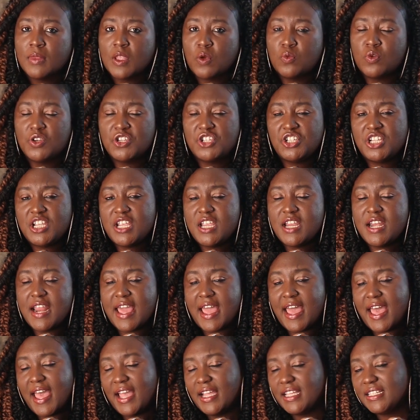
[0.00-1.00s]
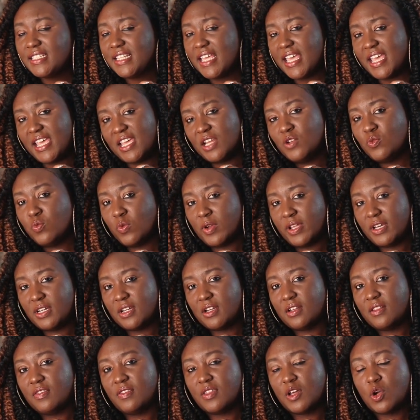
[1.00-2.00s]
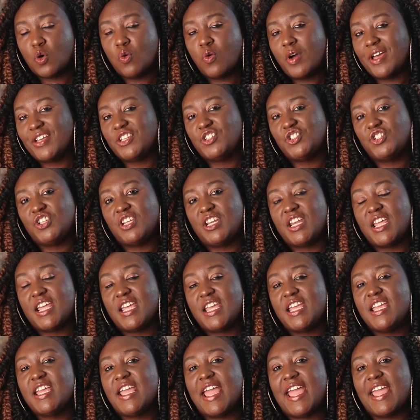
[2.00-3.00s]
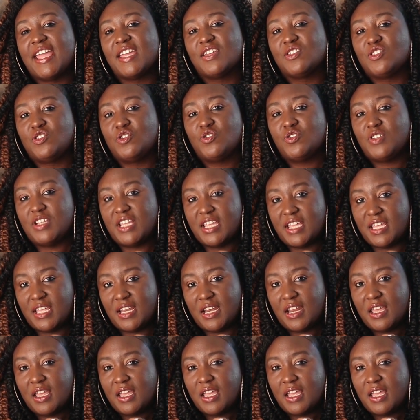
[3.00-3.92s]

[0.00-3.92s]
Rashid asked Edwin the question and he answered it.